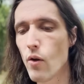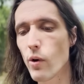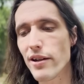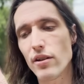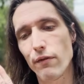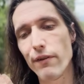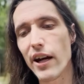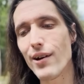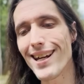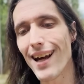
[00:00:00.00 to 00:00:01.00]
What is
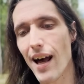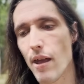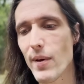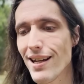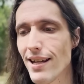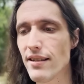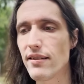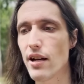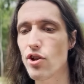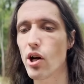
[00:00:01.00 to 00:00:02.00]
very common in
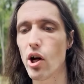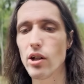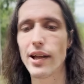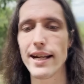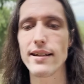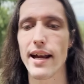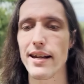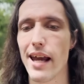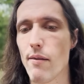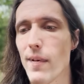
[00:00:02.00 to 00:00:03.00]
such cult-like
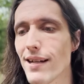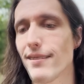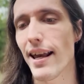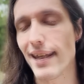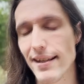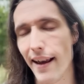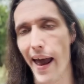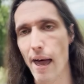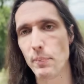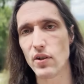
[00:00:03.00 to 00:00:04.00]
dynamics that is
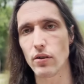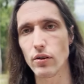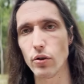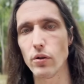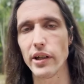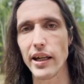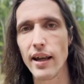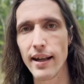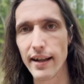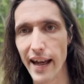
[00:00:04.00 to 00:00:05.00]
absolutely
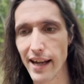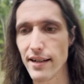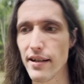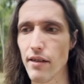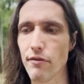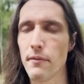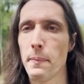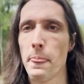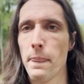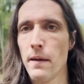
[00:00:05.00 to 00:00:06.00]
negative
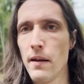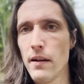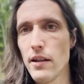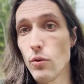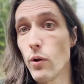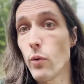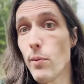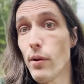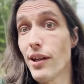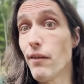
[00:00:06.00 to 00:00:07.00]
is when we
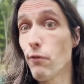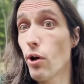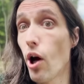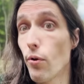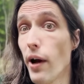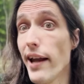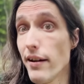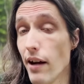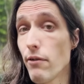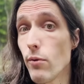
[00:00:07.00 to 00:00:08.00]
believe we're all right
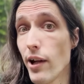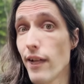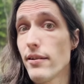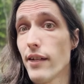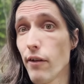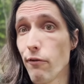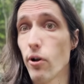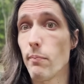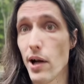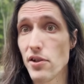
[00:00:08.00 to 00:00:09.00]
and everyone else
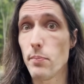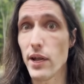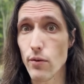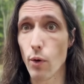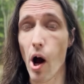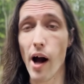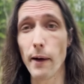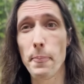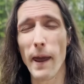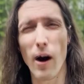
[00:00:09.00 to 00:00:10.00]
therefore must be wrong.
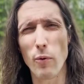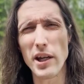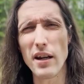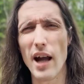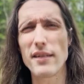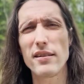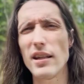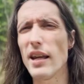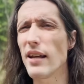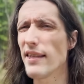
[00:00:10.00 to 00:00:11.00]
Are we not
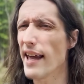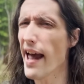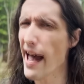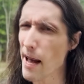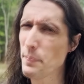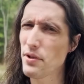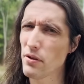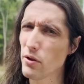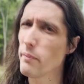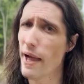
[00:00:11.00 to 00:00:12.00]
seeing the
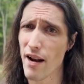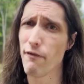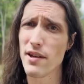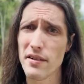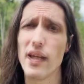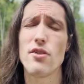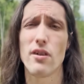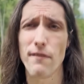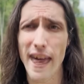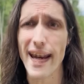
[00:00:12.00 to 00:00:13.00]
absolute manifestation
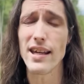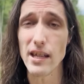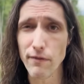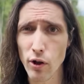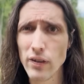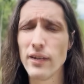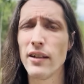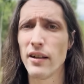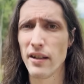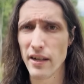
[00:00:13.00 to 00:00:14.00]
of that evil
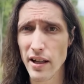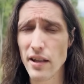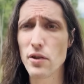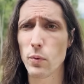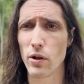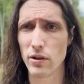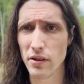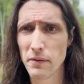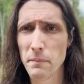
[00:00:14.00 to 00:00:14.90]
in this world?